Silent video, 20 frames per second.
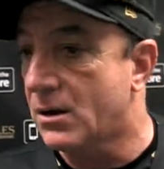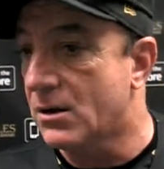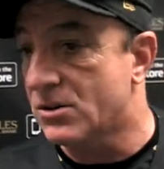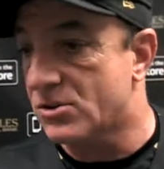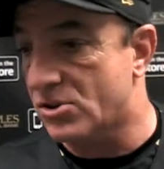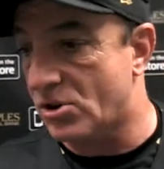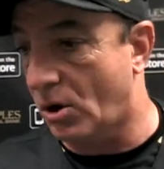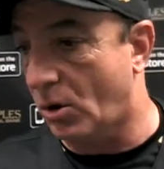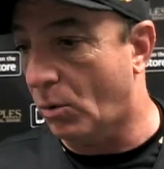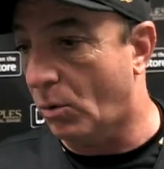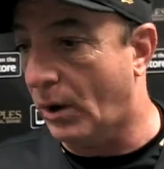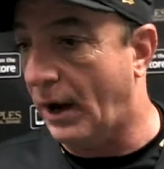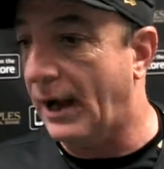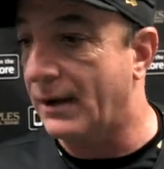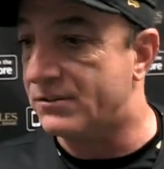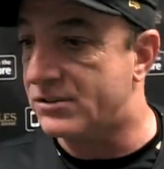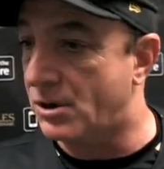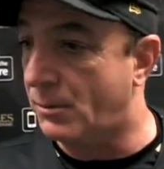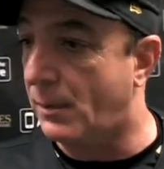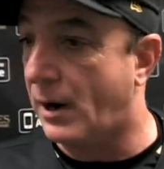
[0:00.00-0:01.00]
So we'll
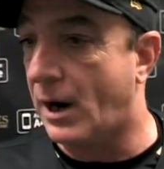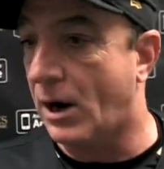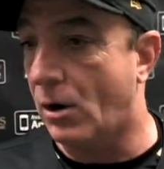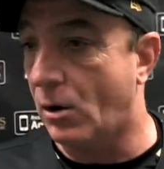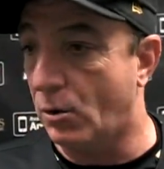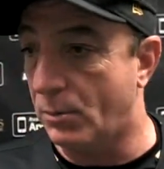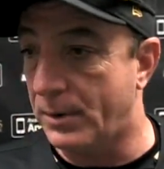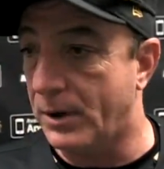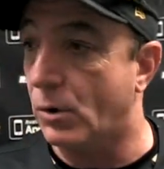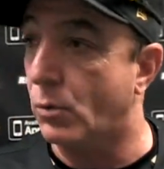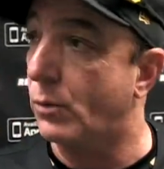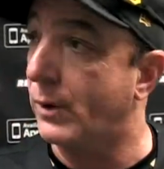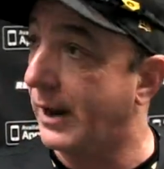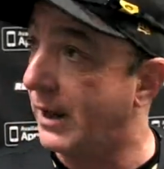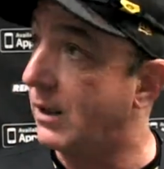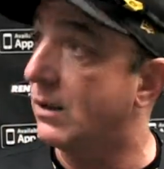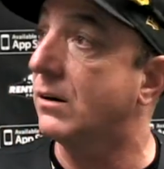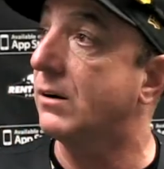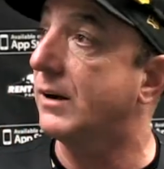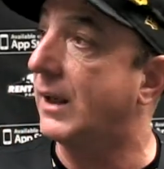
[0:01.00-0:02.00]
have tomorrow will be a
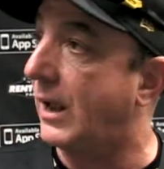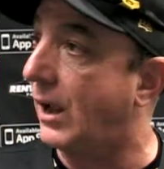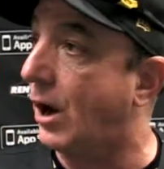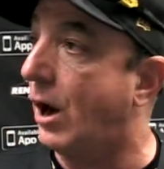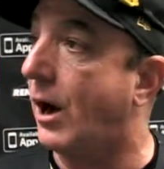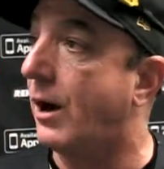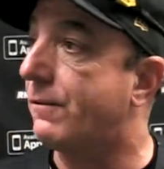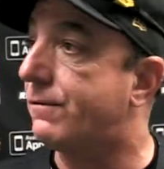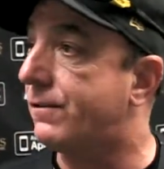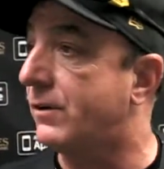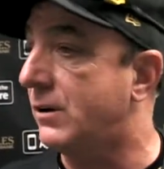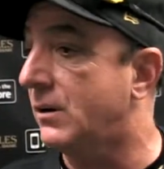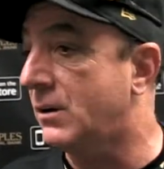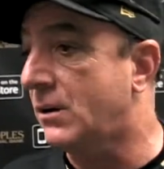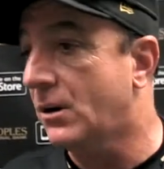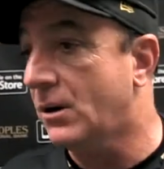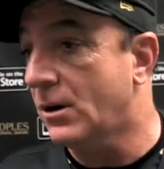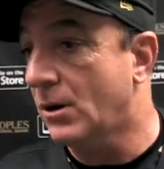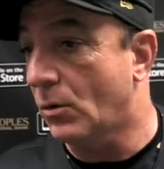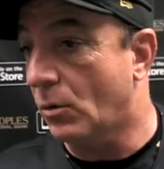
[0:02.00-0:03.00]
regular day off, and
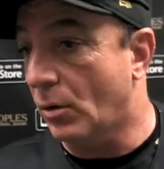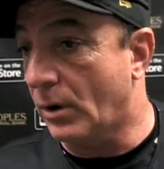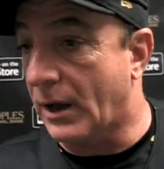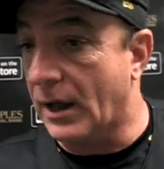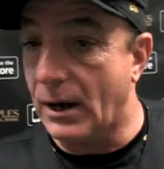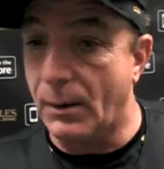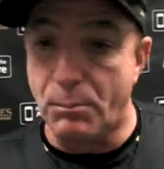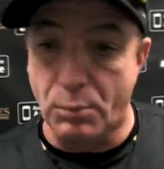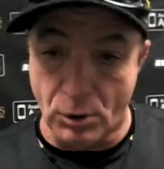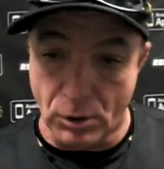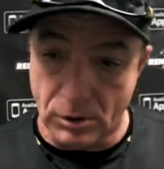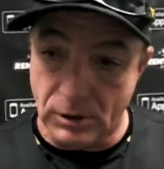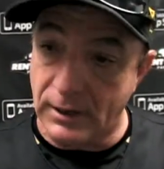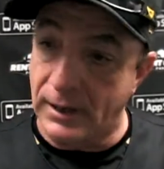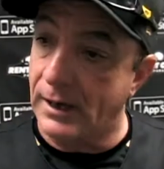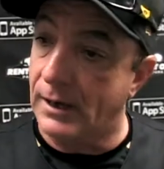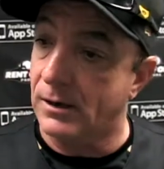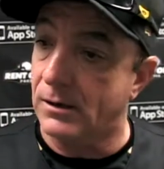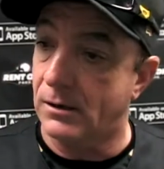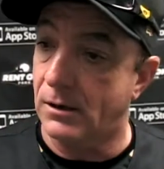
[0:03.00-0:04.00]
we'll get up early
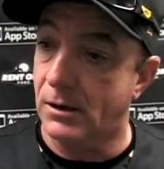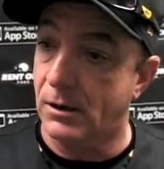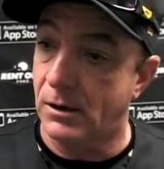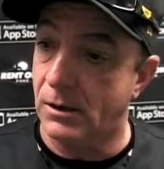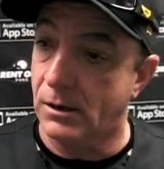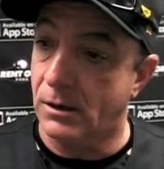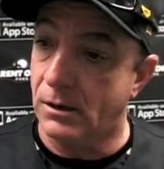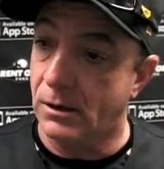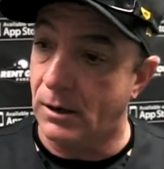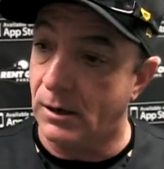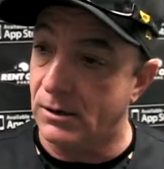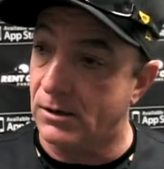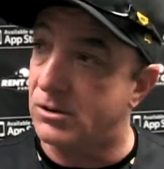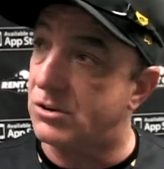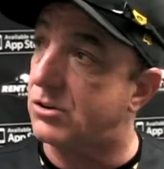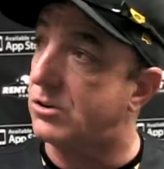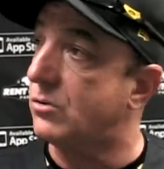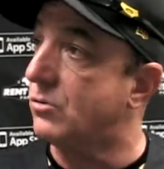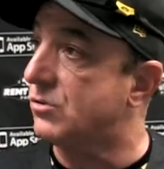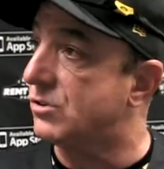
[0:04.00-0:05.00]
on uh, on
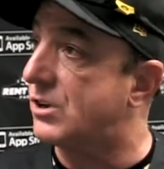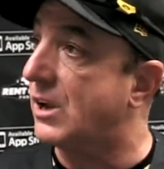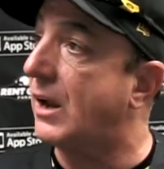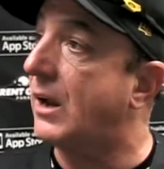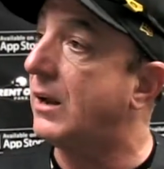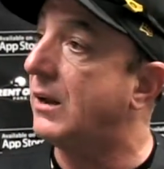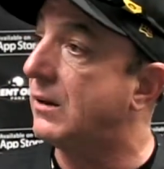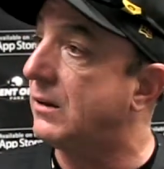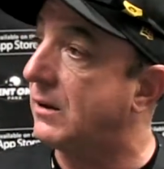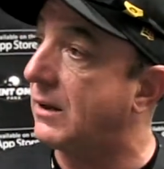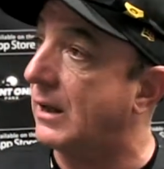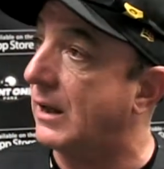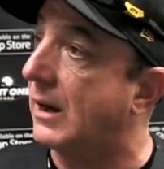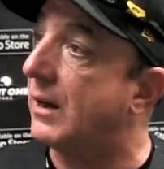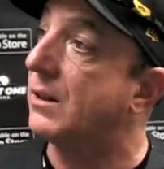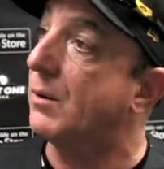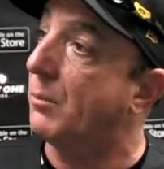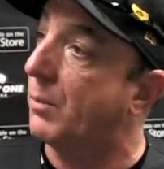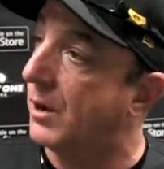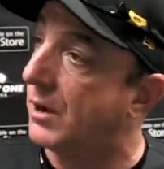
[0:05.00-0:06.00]
Tuesday and get
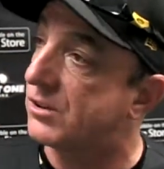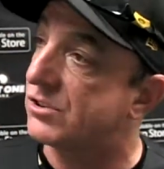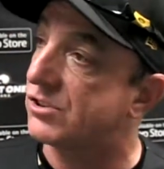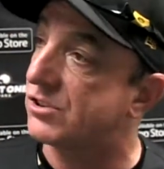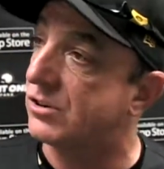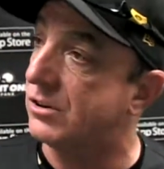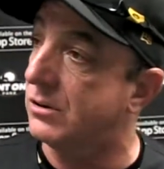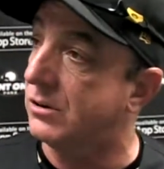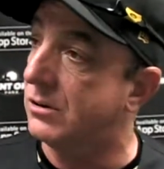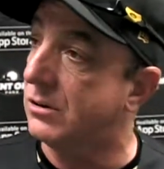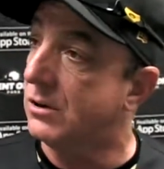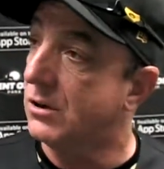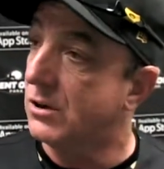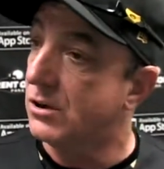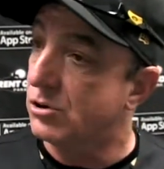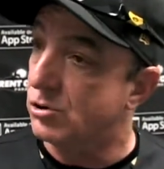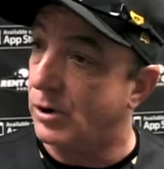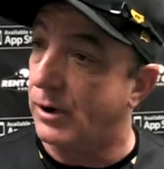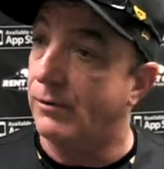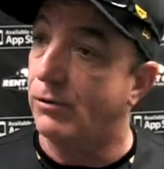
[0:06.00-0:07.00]
on the bus and
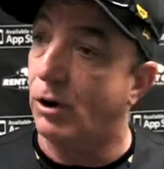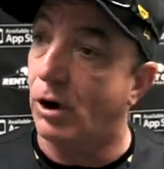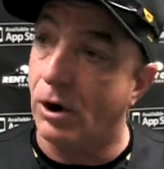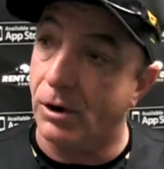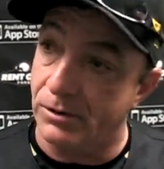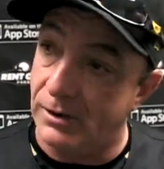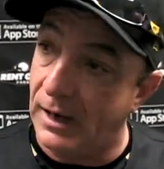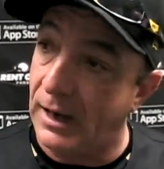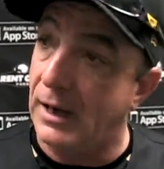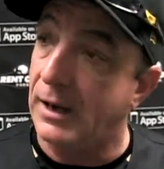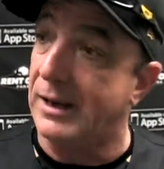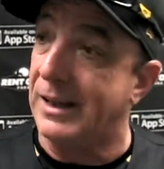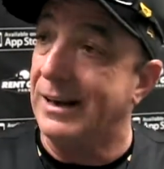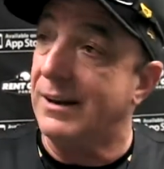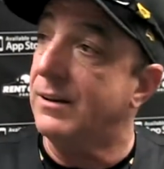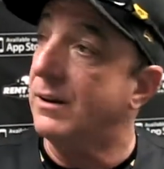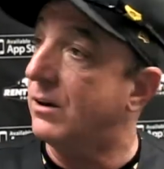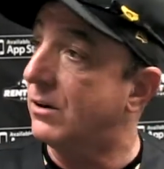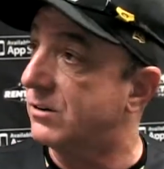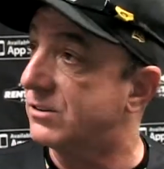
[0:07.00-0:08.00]
travel all day, get
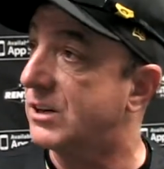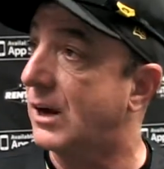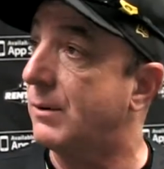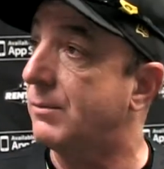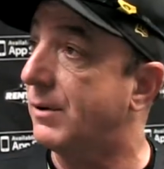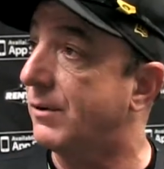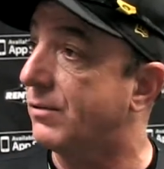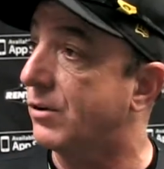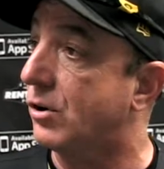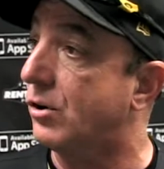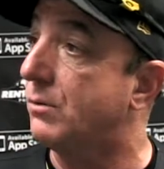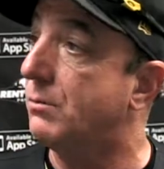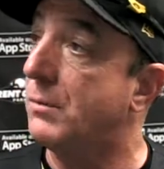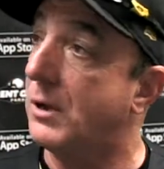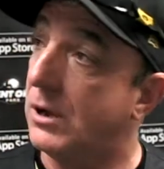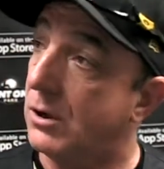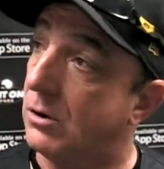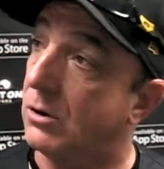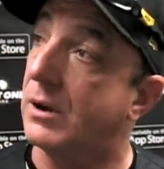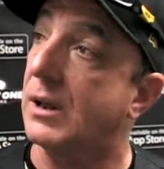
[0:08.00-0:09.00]
in there in time to have a good
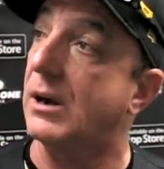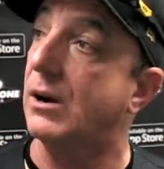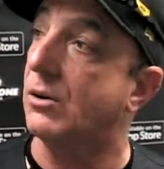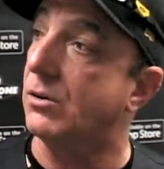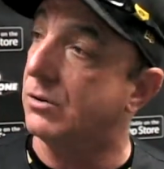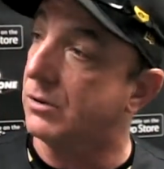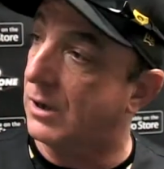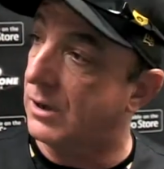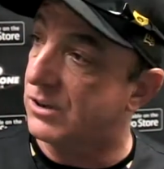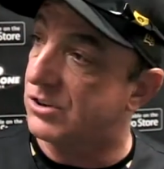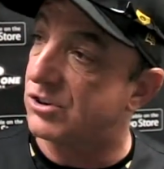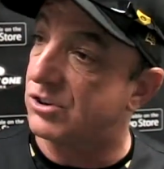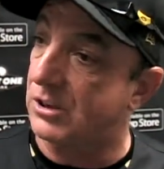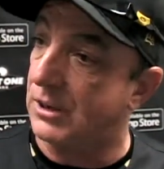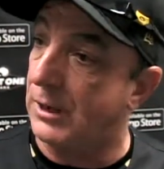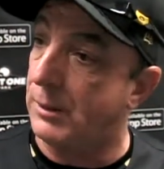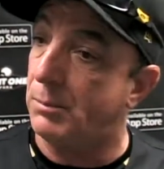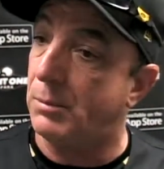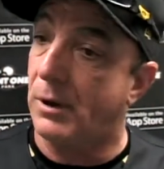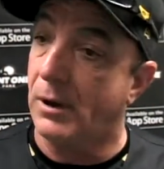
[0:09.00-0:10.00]
meal, get a good night's
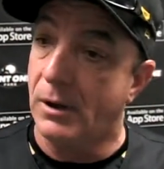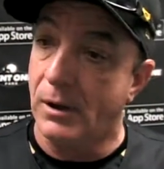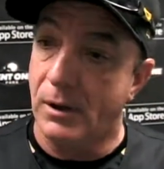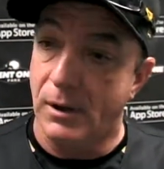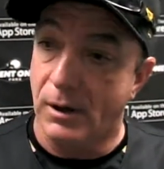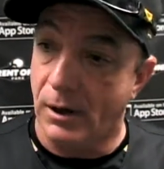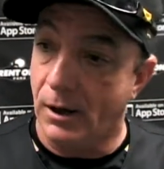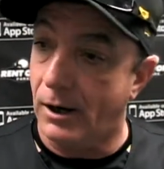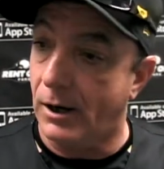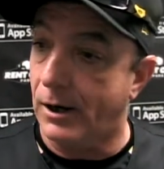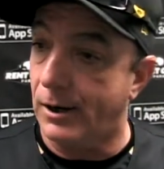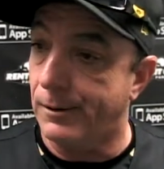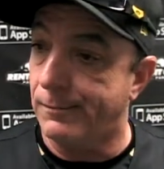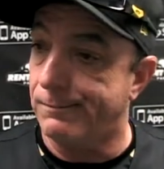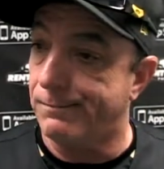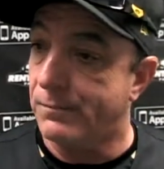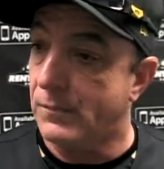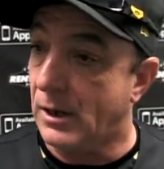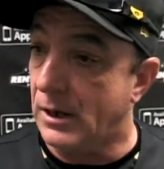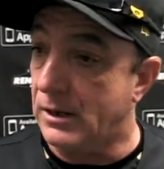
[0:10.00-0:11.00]
sleep um,
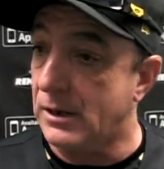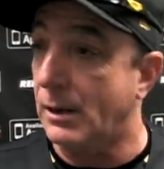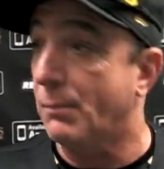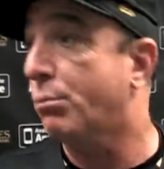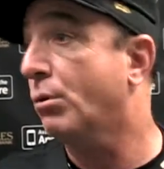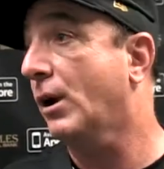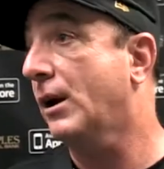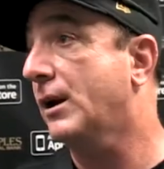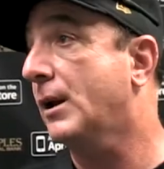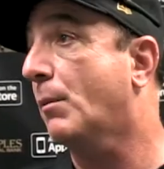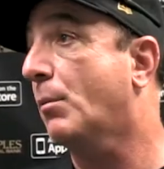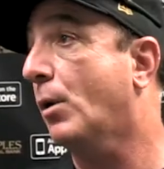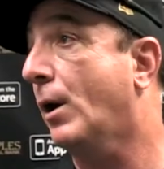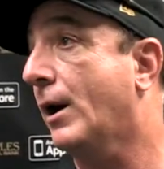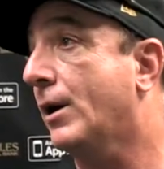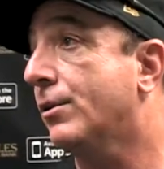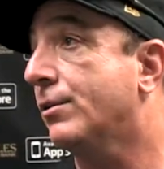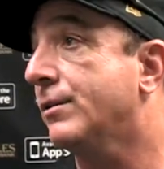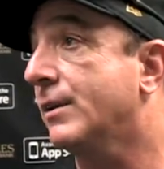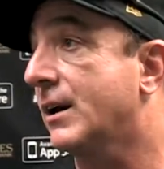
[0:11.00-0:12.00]
and then play a
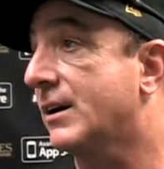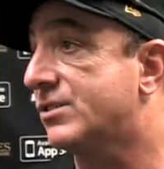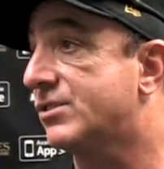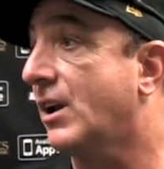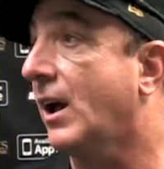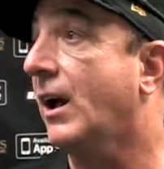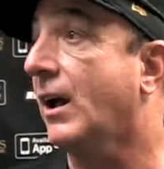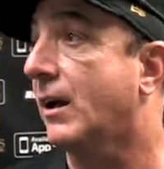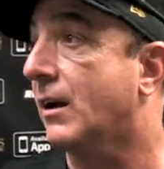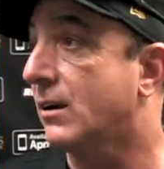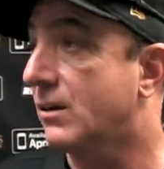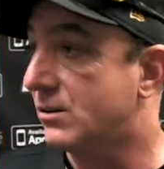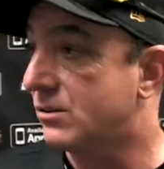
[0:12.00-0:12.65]
doubleheader the next day.